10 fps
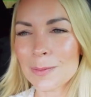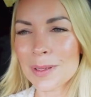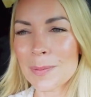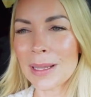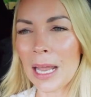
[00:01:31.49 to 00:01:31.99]
I've
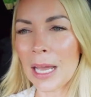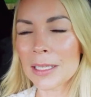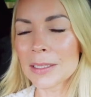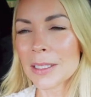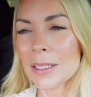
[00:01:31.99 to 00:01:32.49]
been a bit
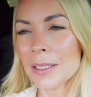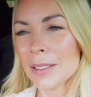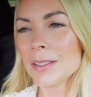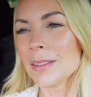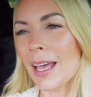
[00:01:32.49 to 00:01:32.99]
like
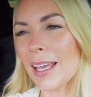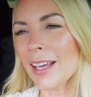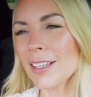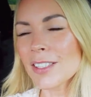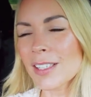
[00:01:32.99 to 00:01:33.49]

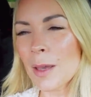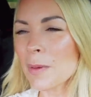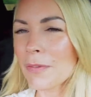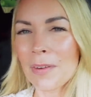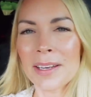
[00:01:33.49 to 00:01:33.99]
I just get a
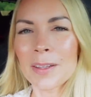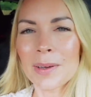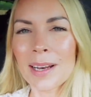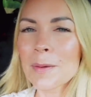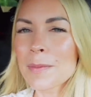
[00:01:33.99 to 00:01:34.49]
bit funny
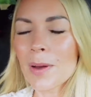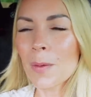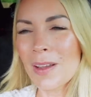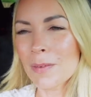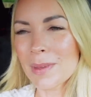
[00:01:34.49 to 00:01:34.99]
when I'm
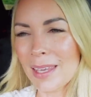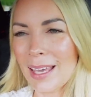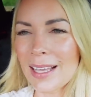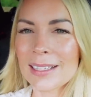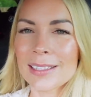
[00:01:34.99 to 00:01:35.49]
away from the
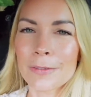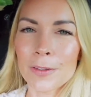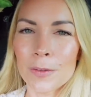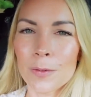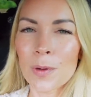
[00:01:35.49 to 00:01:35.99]
kids.
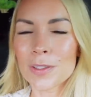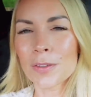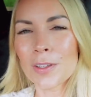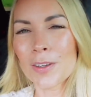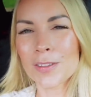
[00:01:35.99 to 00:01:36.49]
If you've
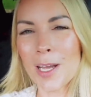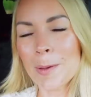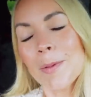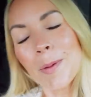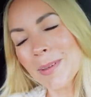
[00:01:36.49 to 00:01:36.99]
watched for a long
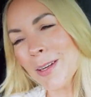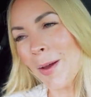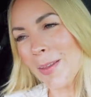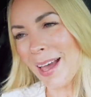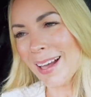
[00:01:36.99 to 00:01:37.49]
time, you probably
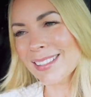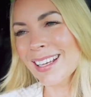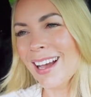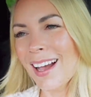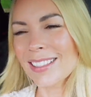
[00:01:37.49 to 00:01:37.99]
know that.
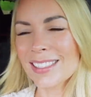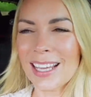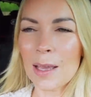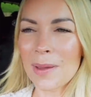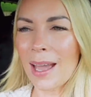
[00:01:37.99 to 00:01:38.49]
I
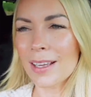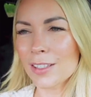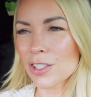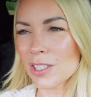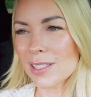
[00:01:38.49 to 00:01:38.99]
just get a bit
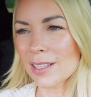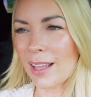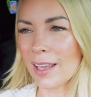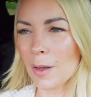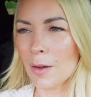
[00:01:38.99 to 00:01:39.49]
anxious and
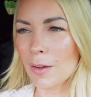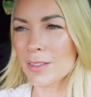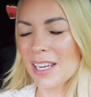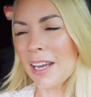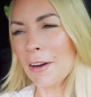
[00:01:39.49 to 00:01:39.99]
like
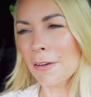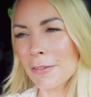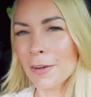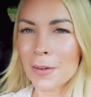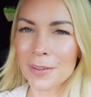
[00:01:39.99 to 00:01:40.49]

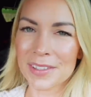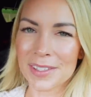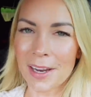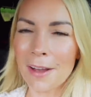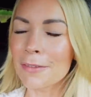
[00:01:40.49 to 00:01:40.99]
tearful and
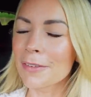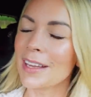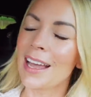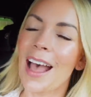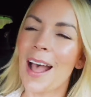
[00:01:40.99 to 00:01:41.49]
stuff.
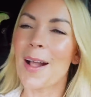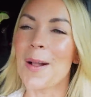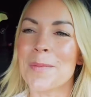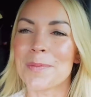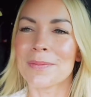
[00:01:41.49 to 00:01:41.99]

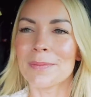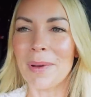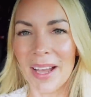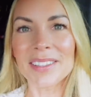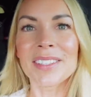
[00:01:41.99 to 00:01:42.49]

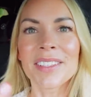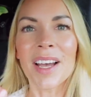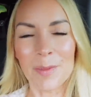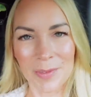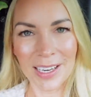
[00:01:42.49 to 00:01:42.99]
But
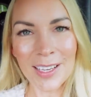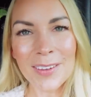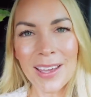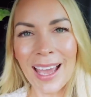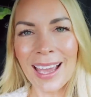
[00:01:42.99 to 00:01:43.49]
I'm feeling
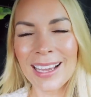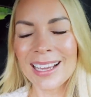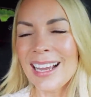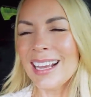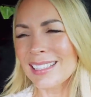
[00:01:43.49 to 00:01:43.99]

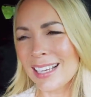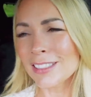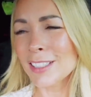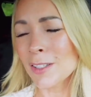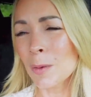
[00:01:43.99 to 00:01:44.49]
okay. It's
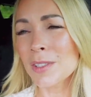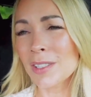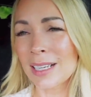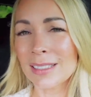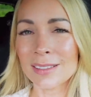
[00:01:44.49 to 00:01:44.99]
actually so
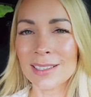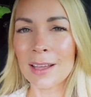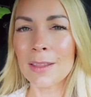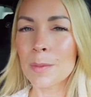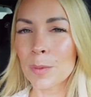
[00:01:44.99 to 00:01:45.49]
much nicer
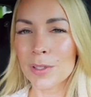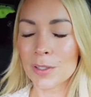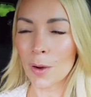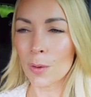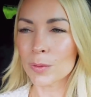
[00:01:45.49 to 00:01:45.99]
now that the
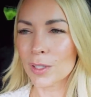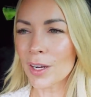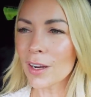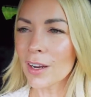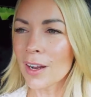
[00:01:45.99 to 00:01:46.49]
boys are older
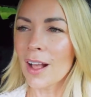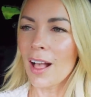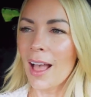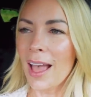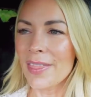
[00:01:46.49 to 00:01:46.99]

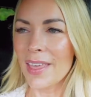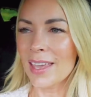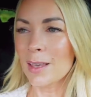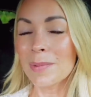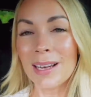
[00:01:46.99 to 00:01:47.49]
and
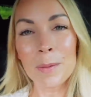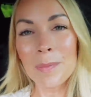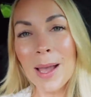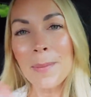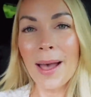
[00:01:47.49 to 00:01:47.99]
they can be like,
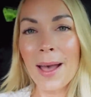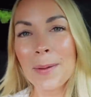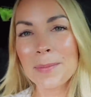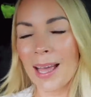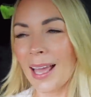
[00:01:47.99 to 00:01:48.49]
bye
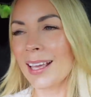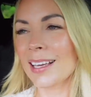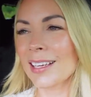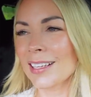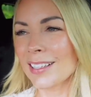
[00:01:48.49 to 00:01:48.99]
mom, like,
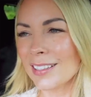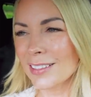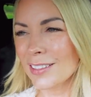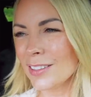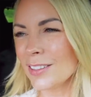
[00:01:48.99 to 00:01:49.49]
so, yeah.